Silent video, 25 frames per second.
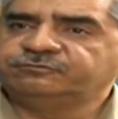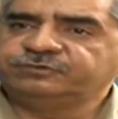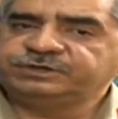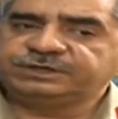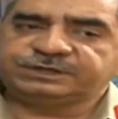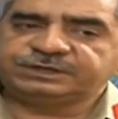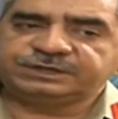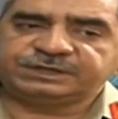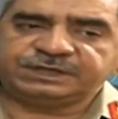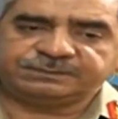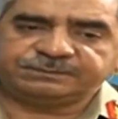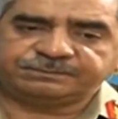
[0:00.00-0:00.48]

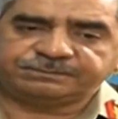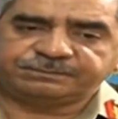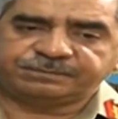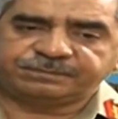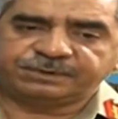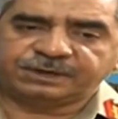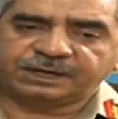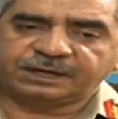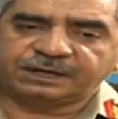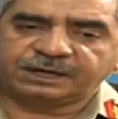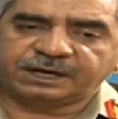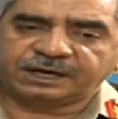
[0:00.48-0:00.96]
We
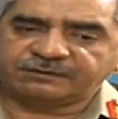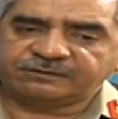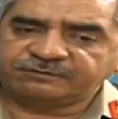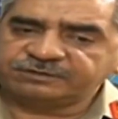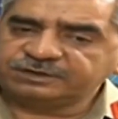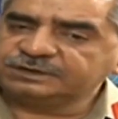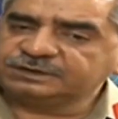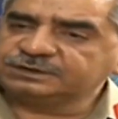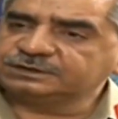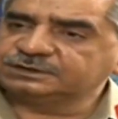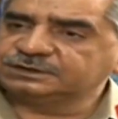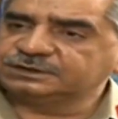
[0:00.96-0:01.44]
keep
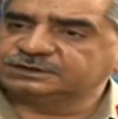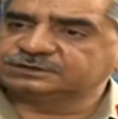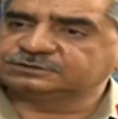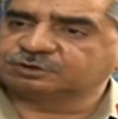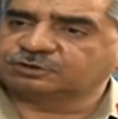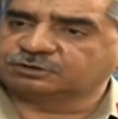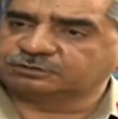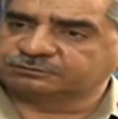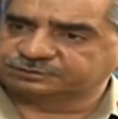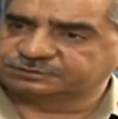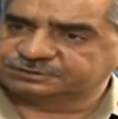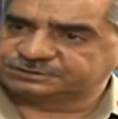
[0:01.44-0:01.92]
having
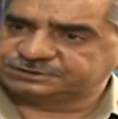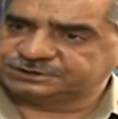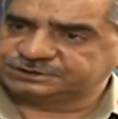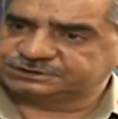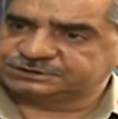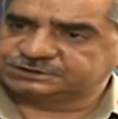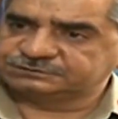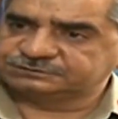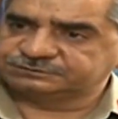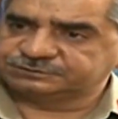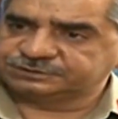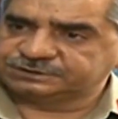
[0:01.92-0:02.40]
these
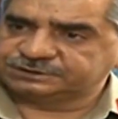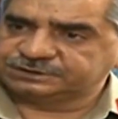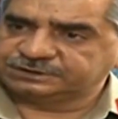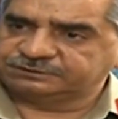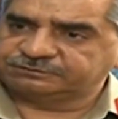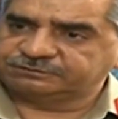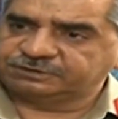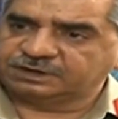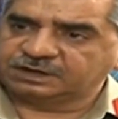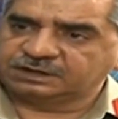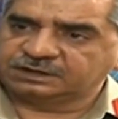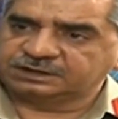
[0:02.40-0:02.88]
conversations with
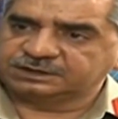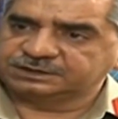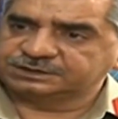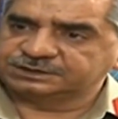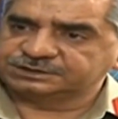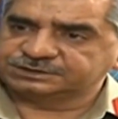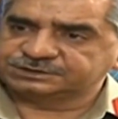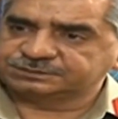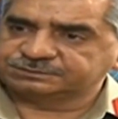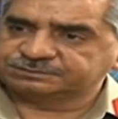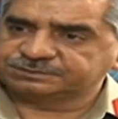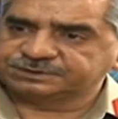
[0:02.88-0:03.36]
the Afghan
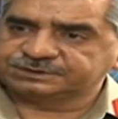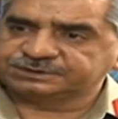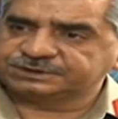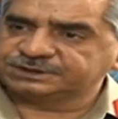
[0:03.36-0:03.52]
leadership.